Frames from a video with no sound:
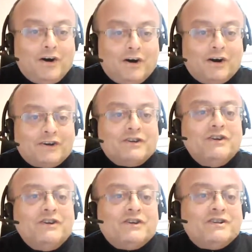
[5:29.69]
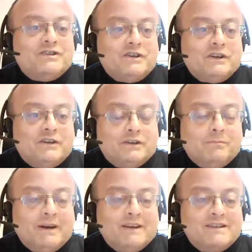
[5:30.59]
are restricted
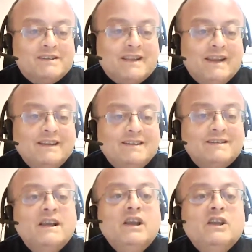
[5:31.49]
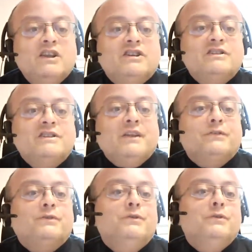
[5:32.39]
by states is not
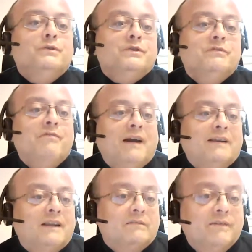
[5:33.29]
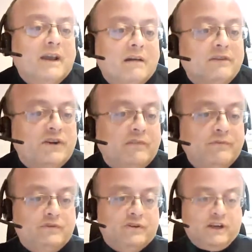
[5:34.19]
due to the fact that we have the
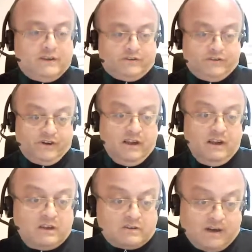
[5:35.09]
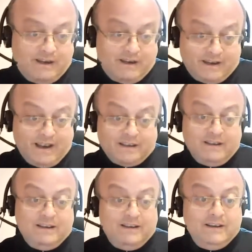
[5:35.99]
refugee category. So I again
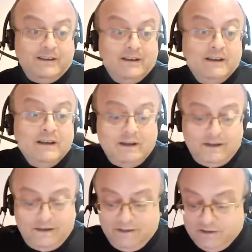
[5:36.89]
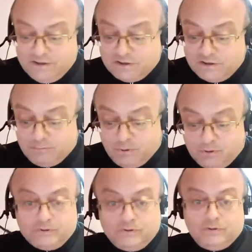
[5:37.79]

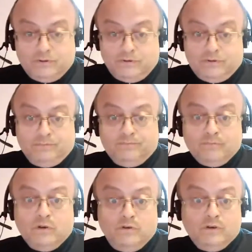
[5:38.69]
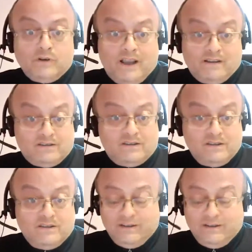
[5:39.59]
support Jürgen's